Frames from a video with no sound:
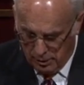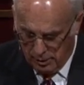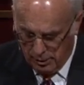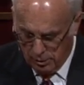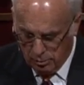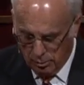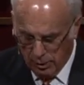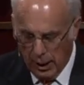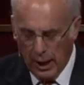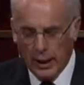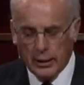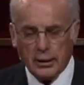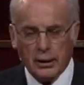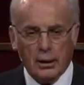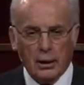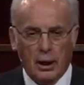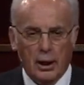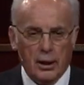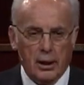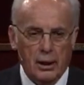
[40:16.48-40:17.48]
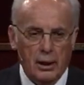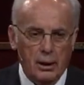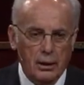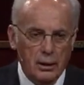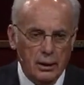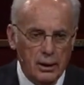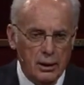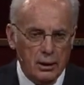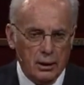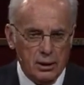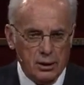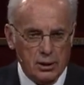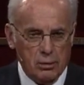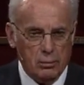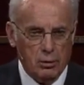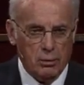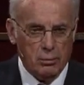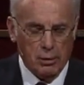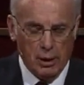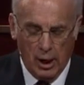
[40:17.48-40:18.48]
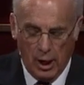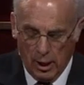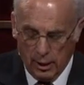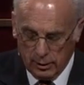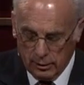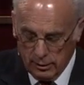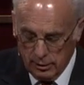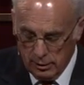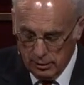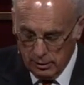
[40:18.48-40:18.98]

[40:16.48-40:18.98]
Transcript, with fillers: He's reacting like any legalist would react.